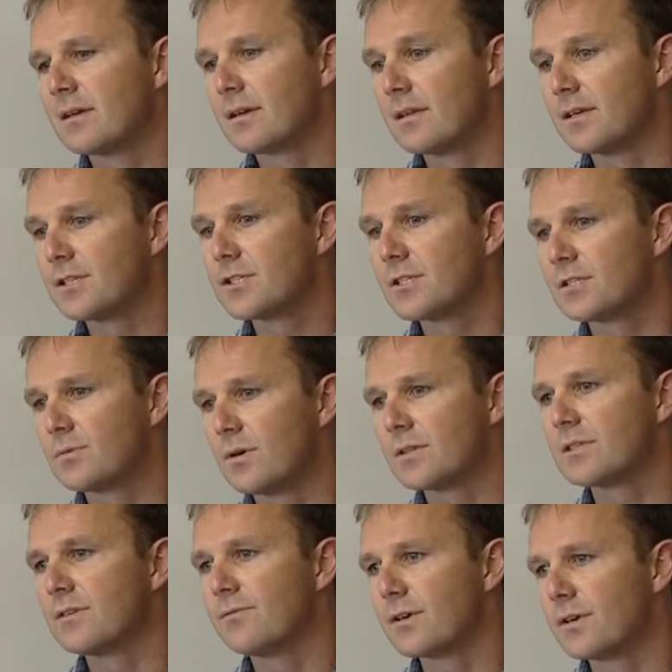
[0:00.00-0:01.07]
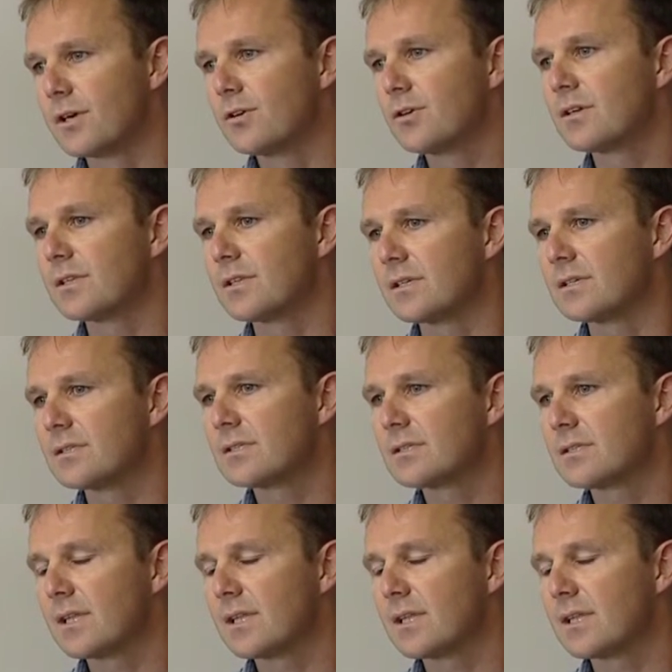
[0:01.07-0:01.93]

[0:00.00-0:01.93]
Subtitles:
clinicians, whilst they're very good at this,